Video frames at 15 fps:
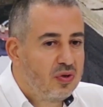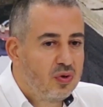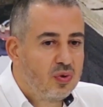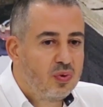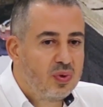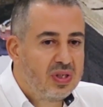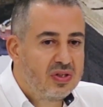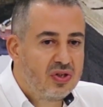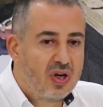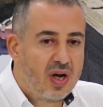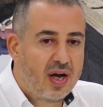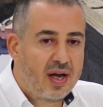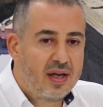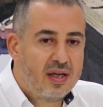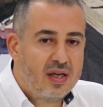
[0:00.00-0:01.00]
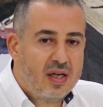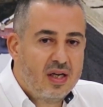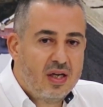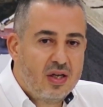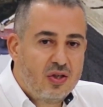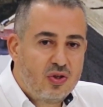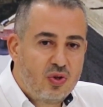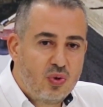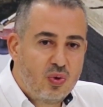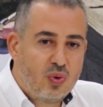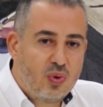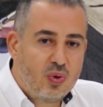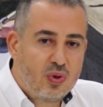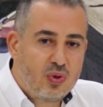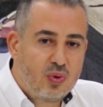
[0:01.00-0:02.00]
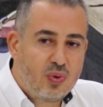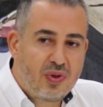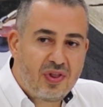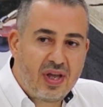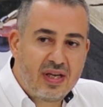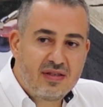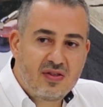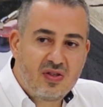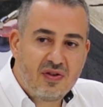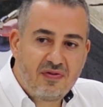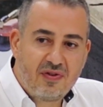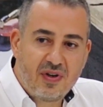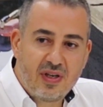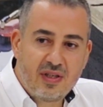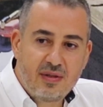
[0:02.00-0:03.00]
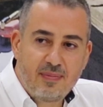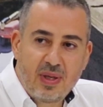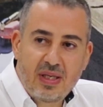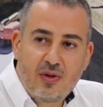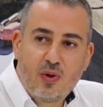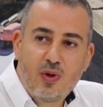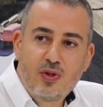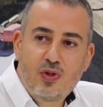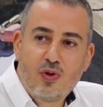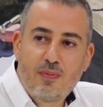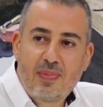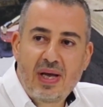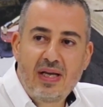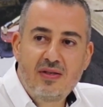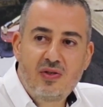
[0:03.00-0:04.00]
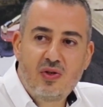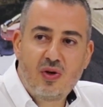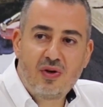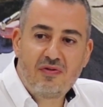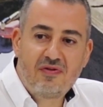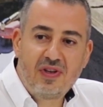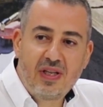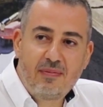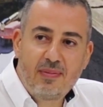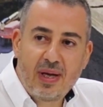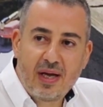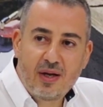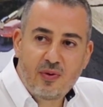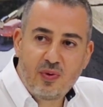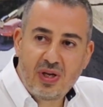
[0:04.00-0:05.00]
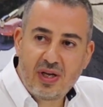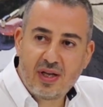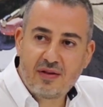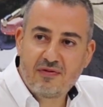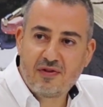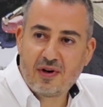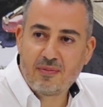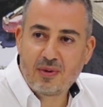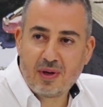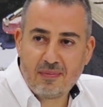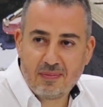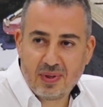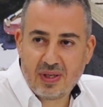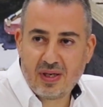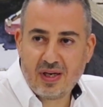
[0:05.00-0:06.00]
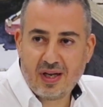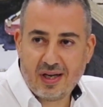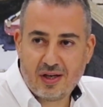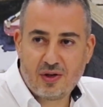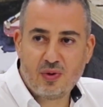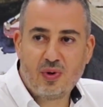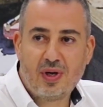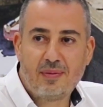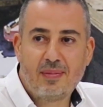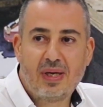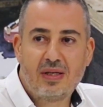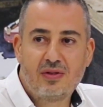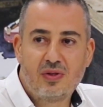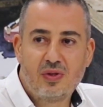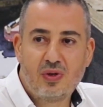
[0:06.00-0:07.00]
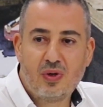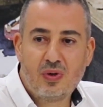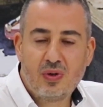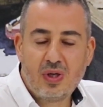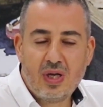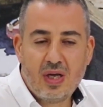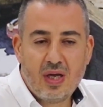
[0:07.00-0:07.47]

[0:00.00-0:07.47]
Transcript: do, we try to do things different, but also based on feedback we get from company like you, Imad. You know,